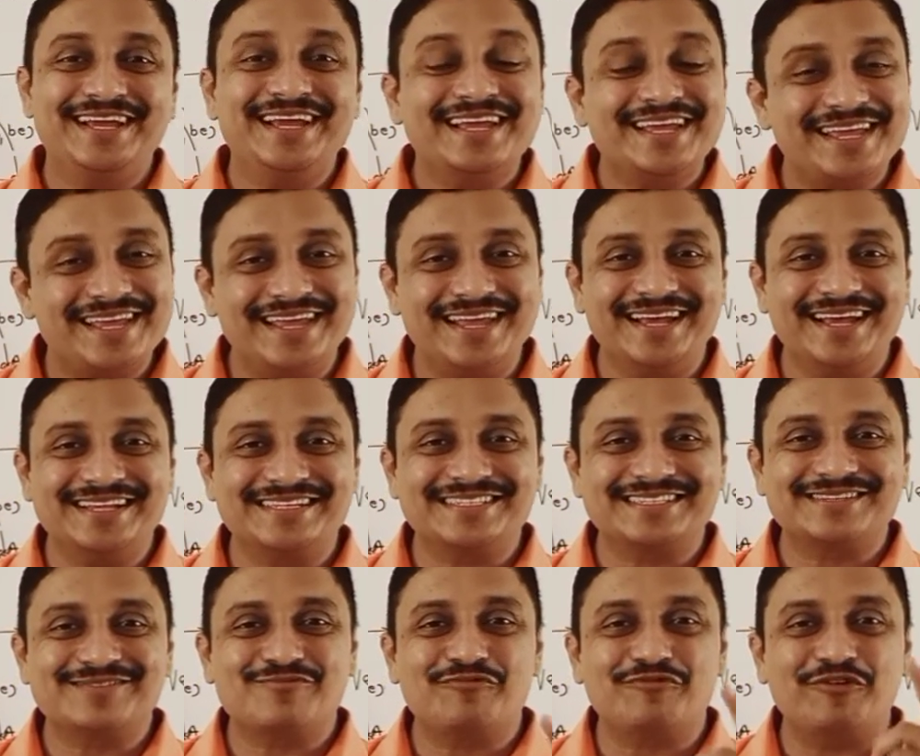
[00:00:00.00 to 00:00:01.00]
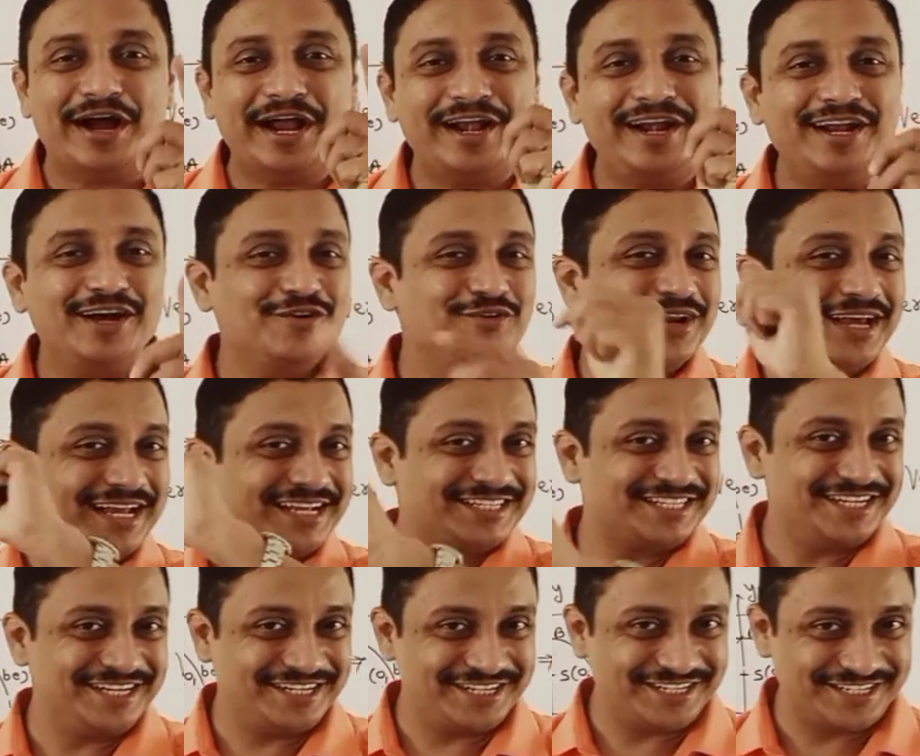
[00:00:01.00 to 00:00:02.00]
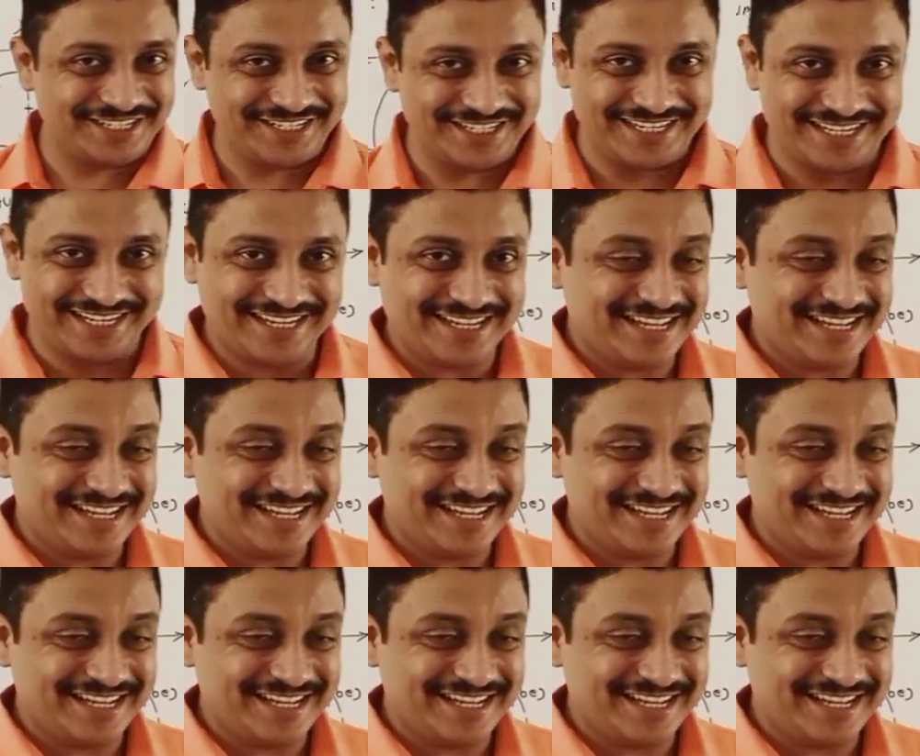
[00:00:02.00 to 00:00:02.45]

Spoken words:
Yes, find out eccentricity.